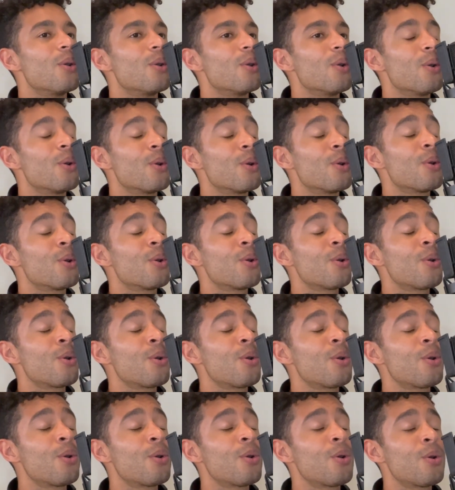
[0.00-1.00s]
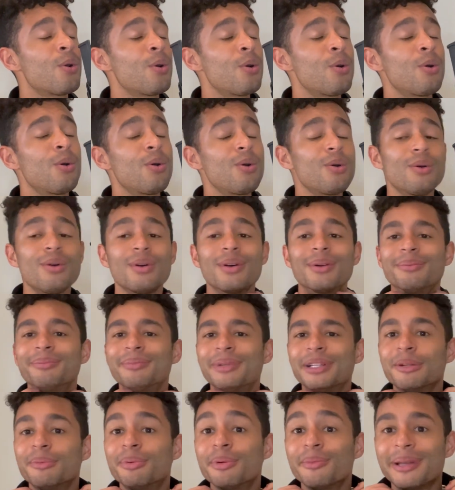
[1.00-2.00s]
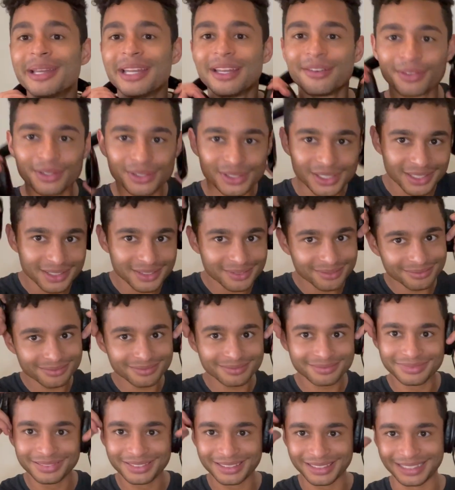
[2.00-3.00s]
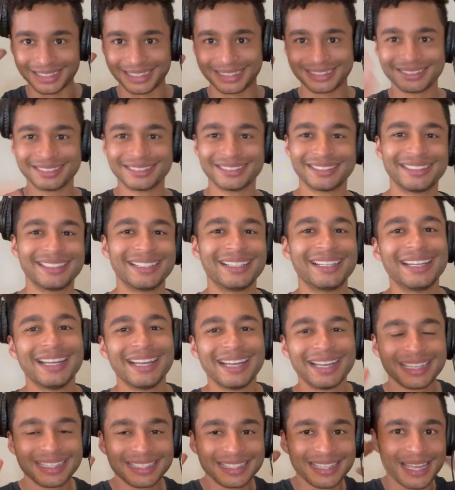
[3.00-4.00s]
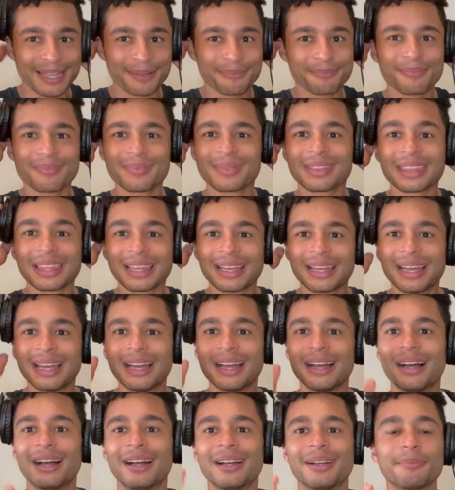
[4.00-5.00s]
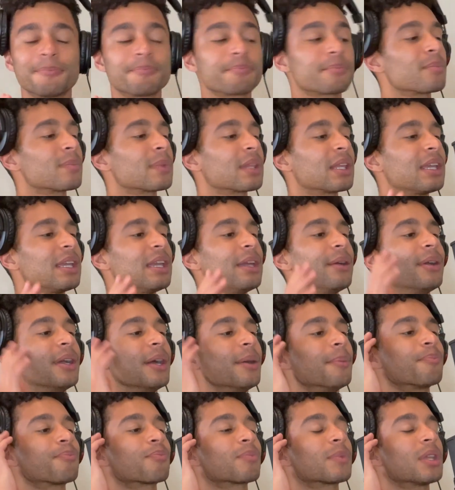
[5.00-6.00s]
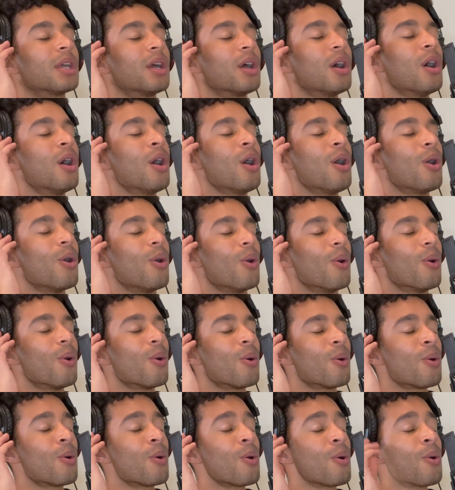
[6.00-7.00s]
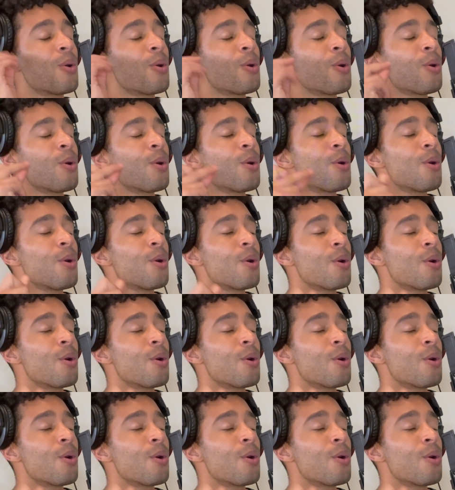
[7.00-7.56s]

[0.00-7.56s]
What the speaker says: Oh, better put my headphones on. Okay, here we go. Oh,